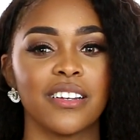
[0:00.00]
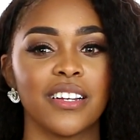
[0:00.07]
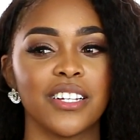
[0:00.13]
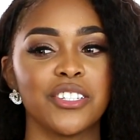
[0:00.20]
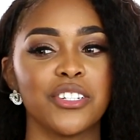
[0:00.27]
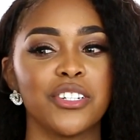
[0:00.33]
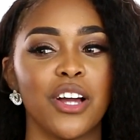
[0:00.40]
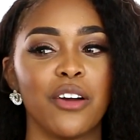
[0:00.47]

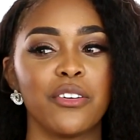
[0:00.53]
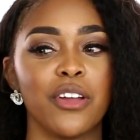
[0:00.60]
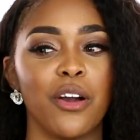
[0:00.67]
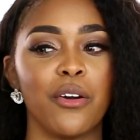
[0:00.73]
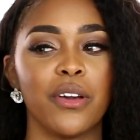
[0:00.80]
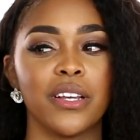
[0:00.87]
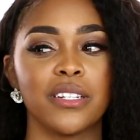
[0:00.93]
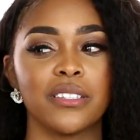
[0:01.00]
Cause you don't
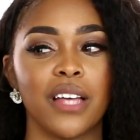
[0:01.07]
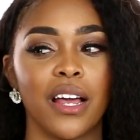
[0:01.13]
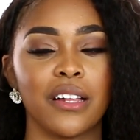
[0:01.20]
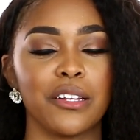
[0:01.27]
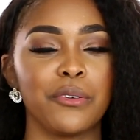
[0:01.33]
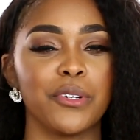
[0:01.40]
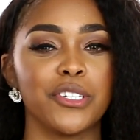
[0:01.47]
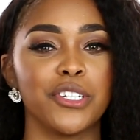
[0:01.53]
know
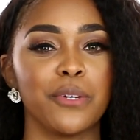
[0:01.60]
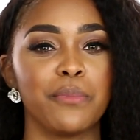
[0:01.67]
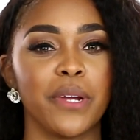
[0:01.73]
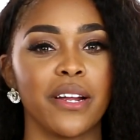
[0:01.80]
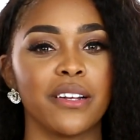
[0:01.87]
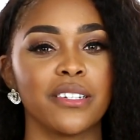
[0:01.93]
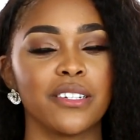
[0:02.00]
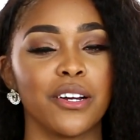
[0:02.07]
exactly what your
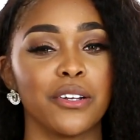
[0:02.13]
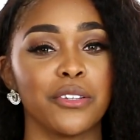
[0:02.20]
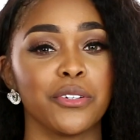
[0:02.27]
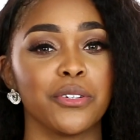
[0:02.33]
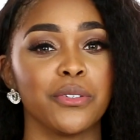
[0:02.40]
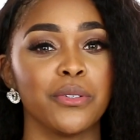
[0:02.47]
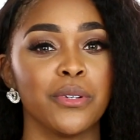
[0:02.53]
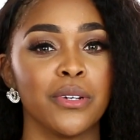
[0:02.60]
parents go
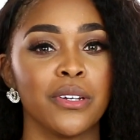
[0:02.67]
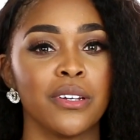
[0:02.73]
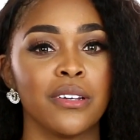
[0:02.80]
through